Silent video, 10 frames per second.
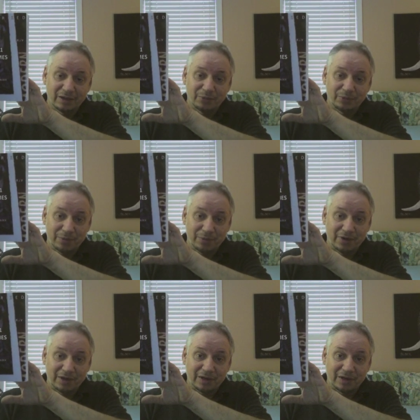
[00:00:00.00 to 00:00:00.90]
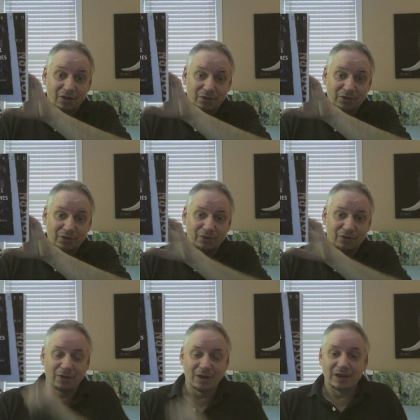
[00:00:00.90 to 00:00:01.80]
primarily,
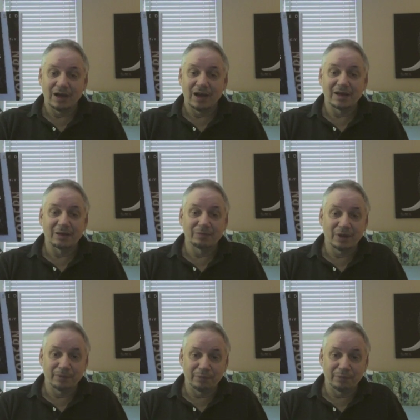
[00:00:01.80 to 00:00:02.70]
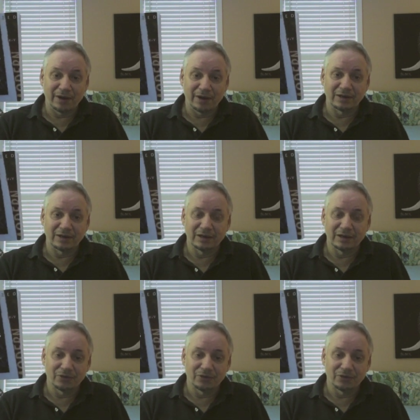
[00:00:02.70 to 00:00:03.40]
although I am comparing